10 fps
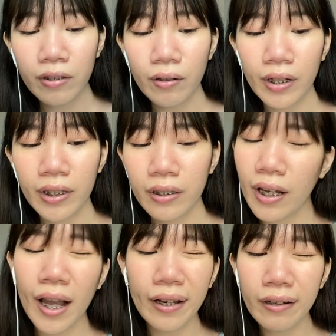So it's
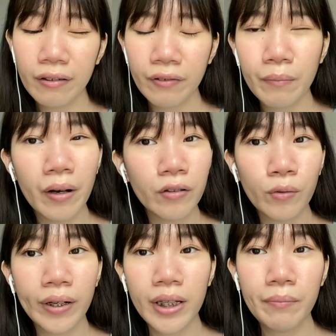kind of about
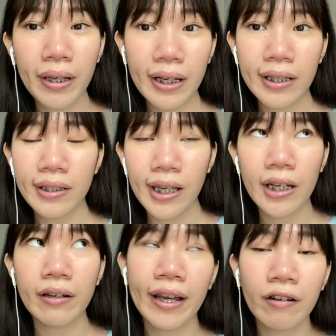20 minutes
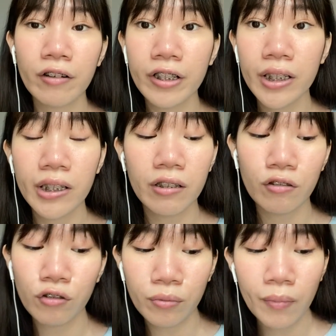in an air-conditioned
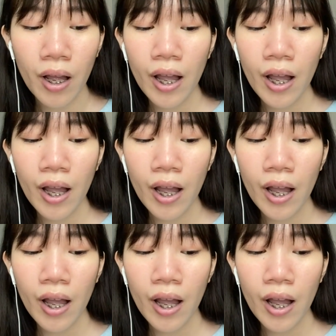room.